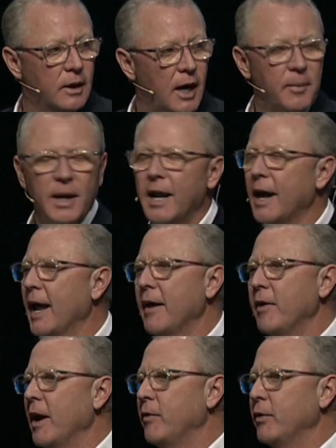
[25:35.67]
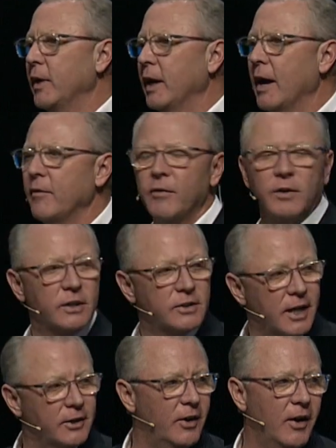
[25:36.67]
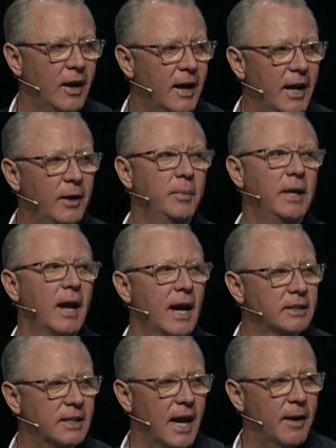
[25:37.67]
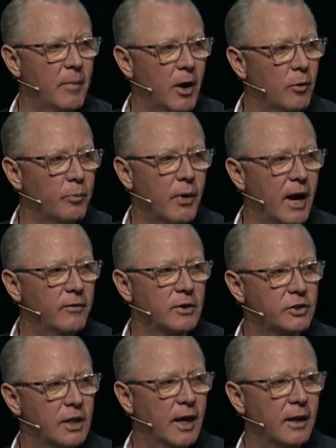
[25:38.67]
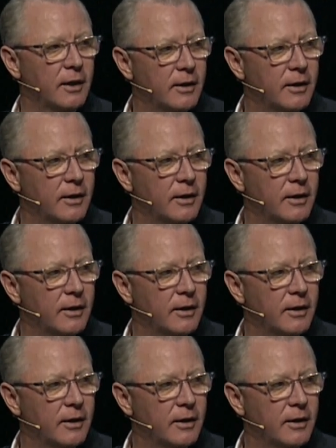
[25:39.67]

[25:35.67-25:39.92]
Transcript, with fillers: I may not have everything I've ever desired. You know, it'd be nice to have my own private jet.